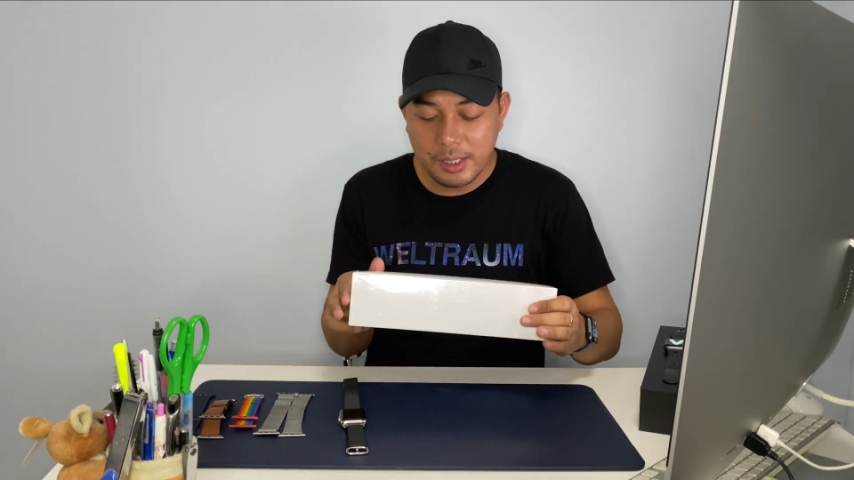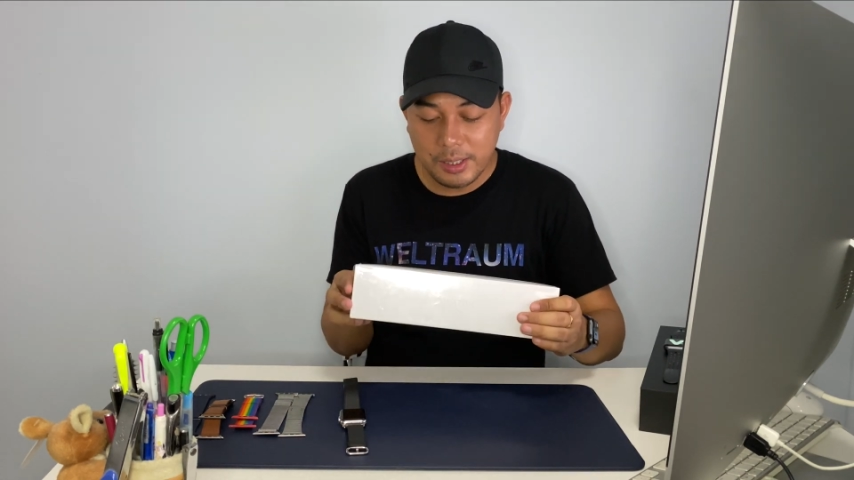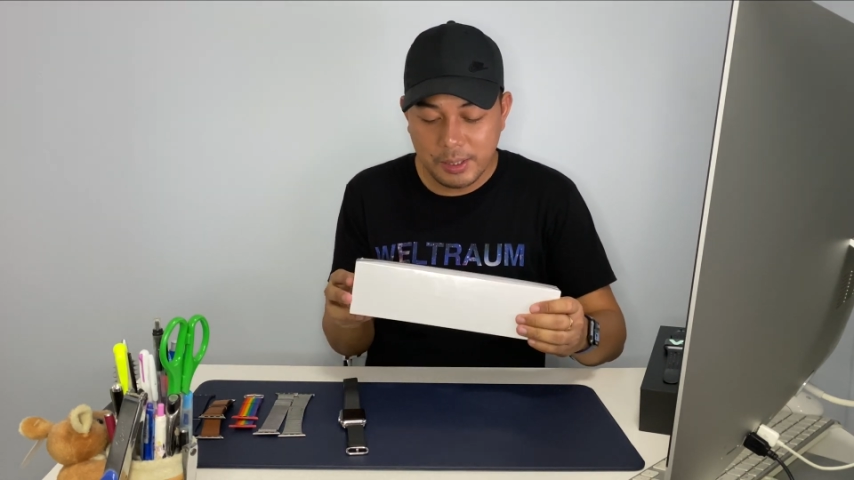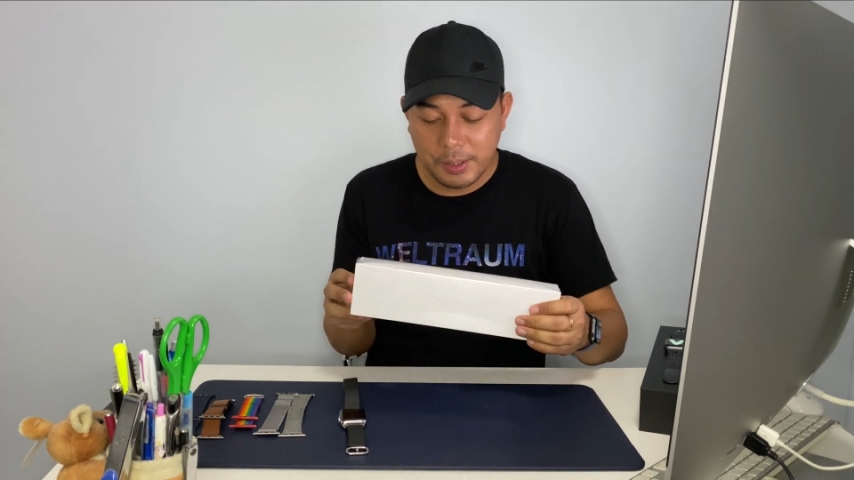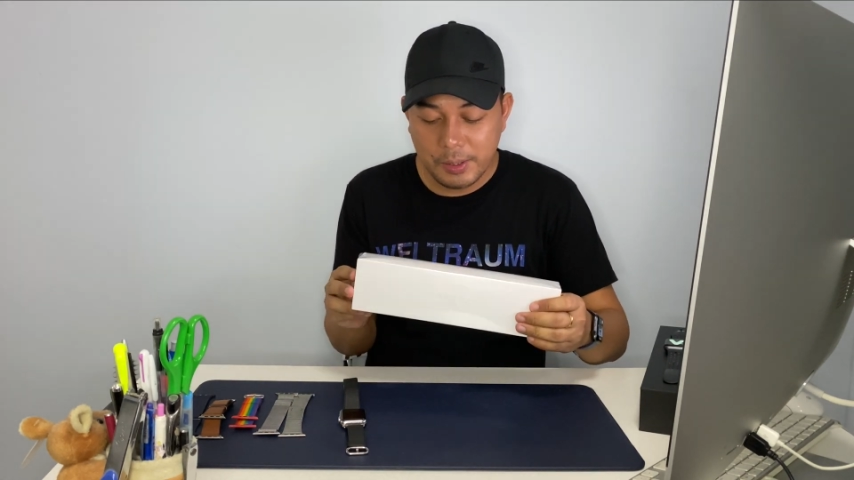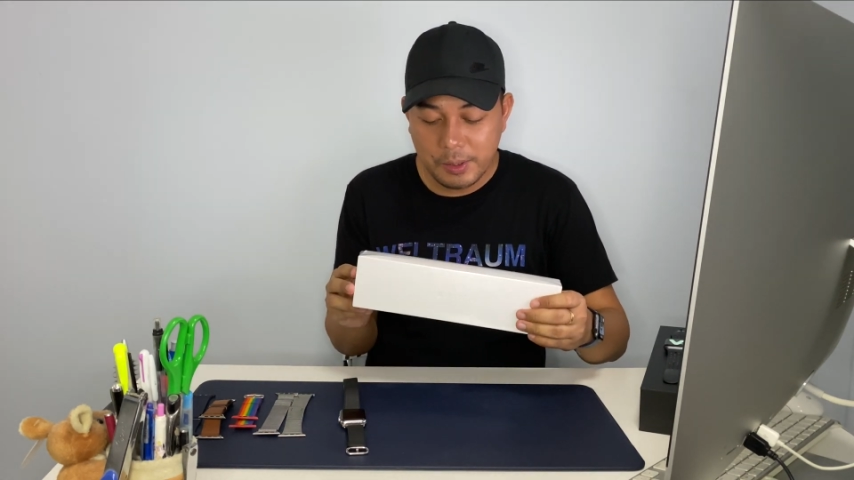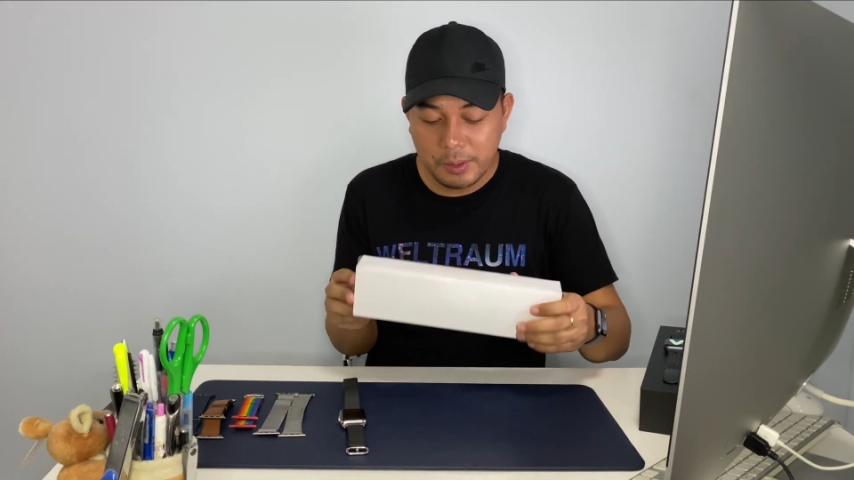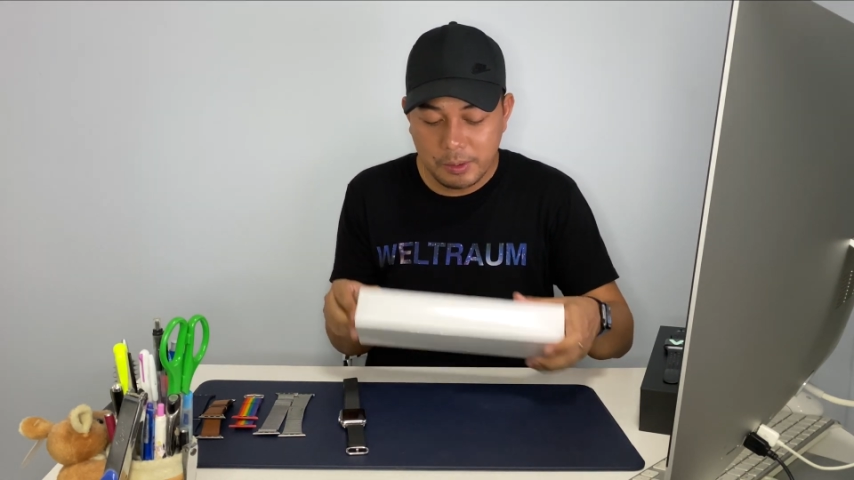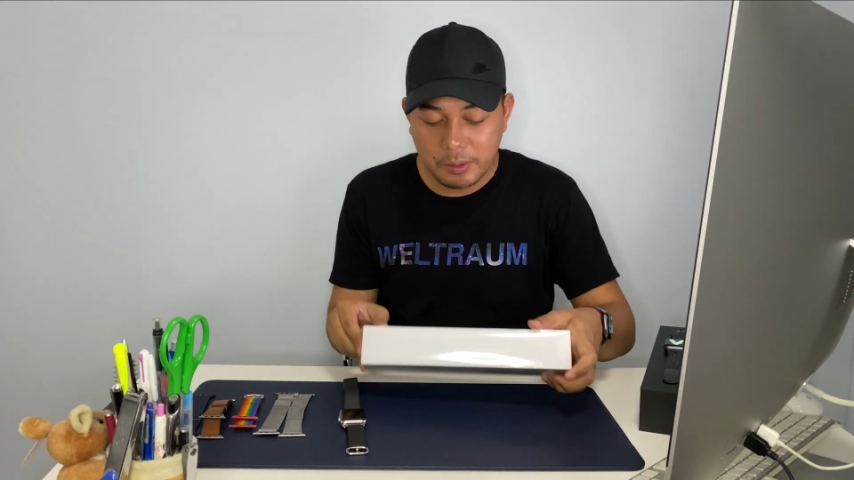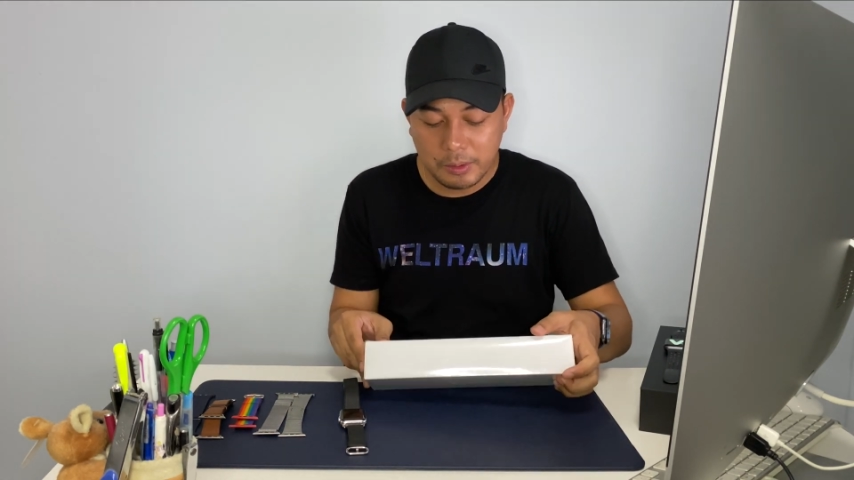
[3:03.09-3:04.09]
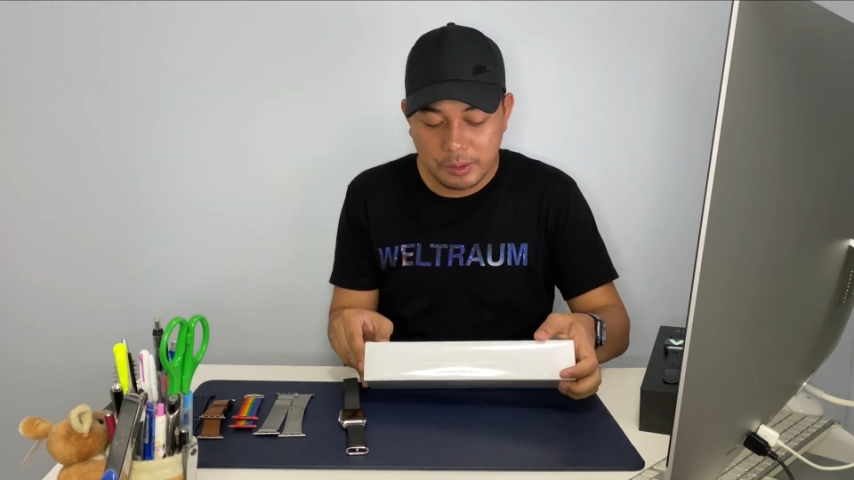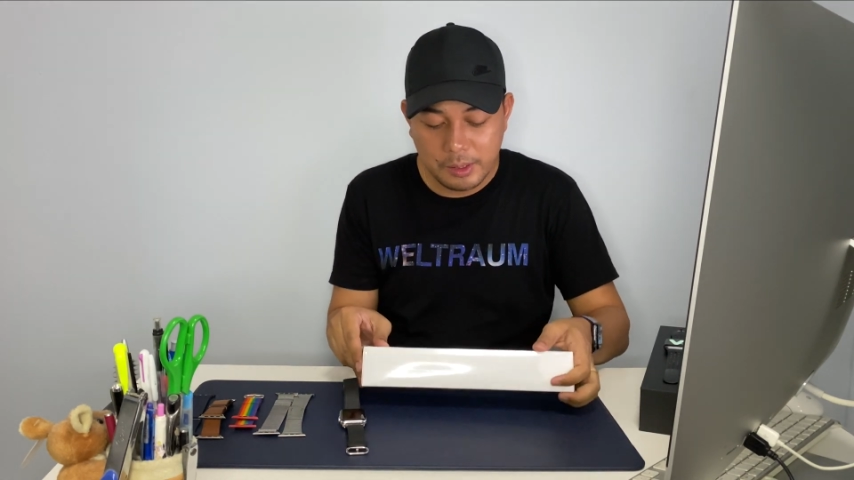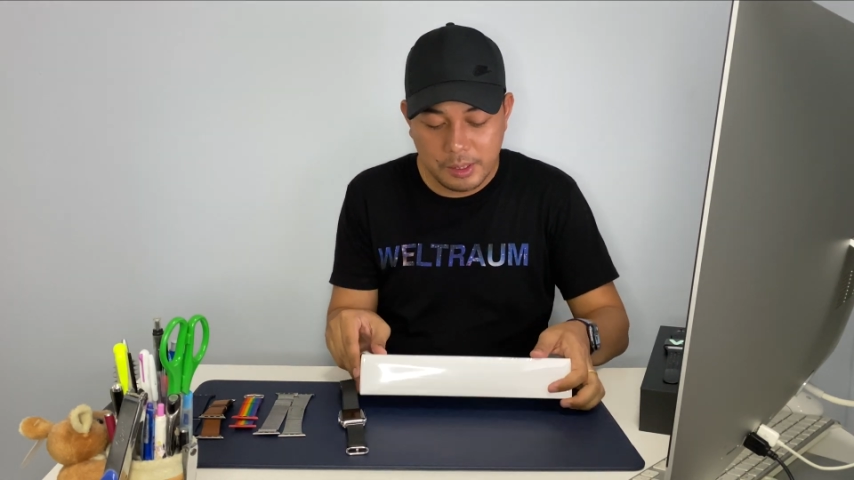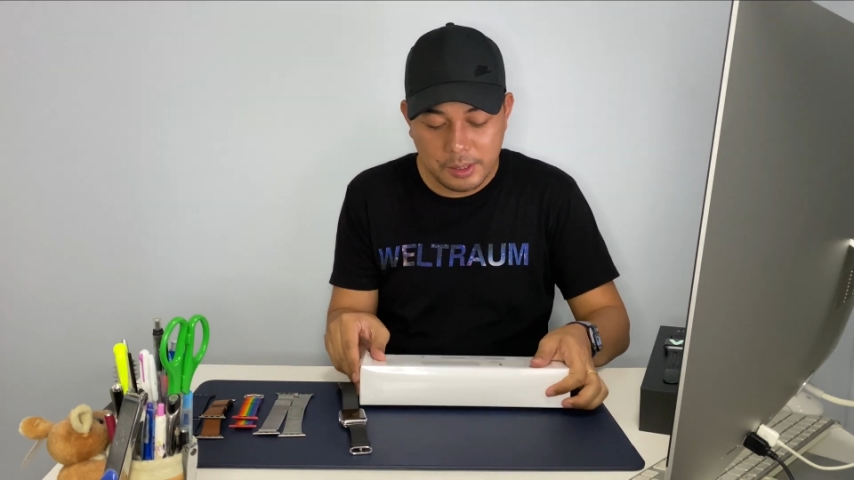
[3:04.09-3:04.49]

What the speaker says: So let's